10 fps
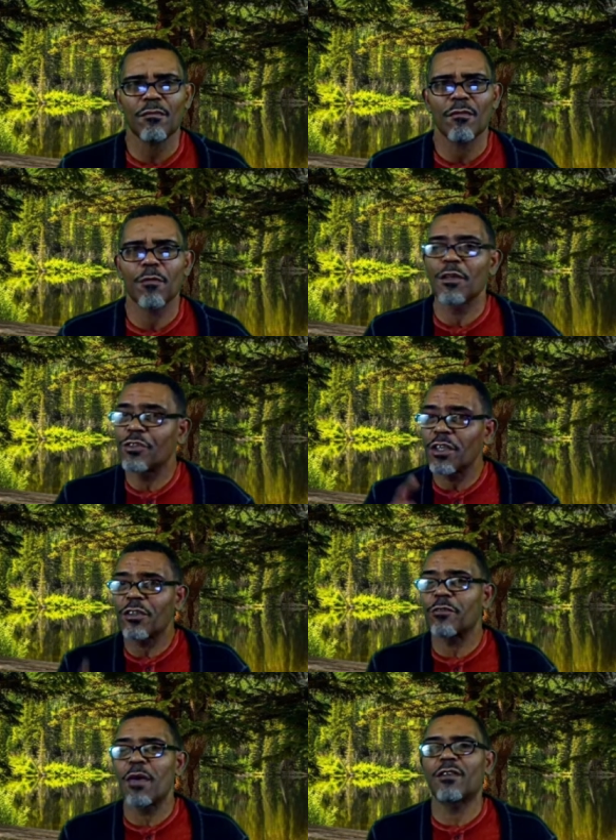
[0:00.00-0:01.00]
But
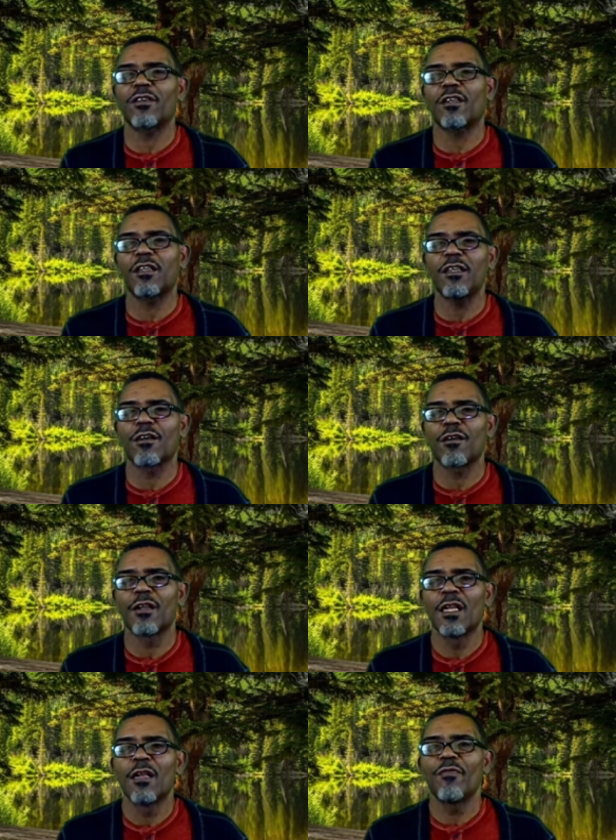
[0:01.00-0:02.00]
Jesus makes it clear
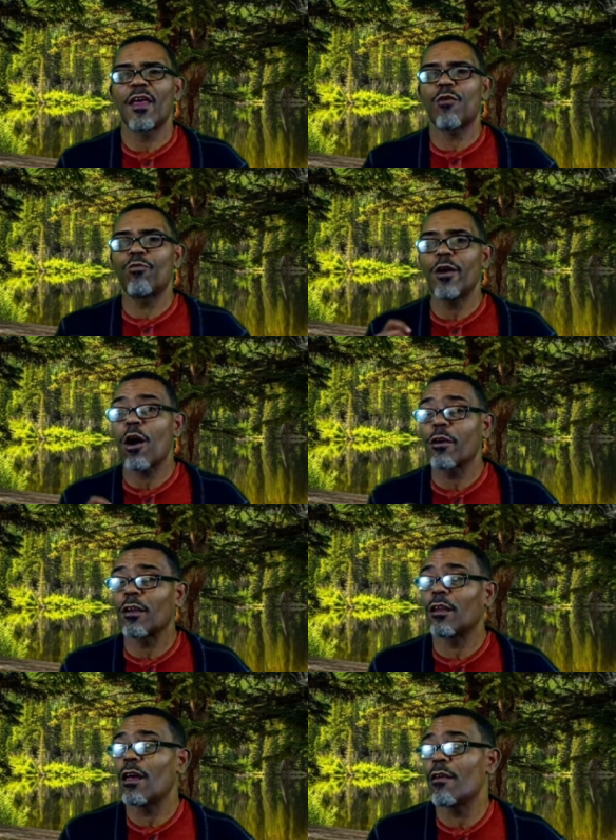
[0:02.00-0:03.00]
that we are to
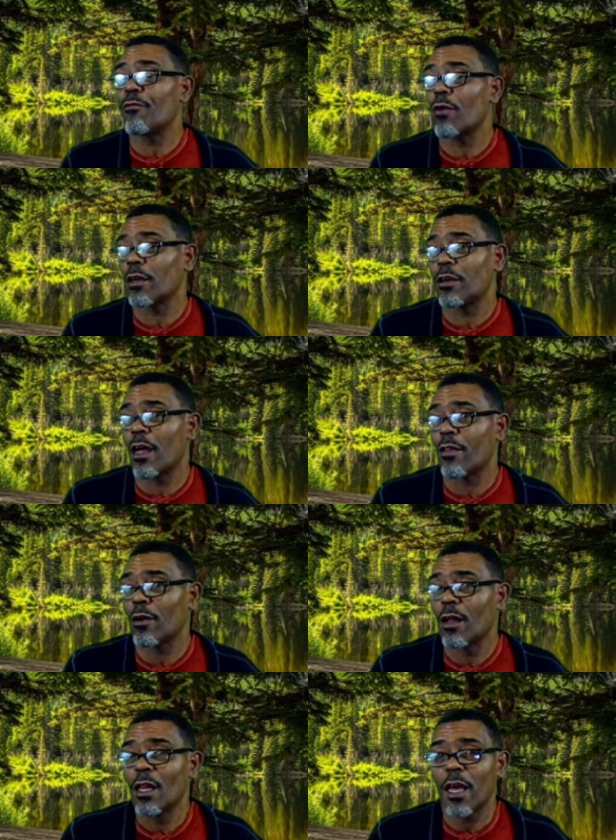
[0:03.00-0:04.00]
love one another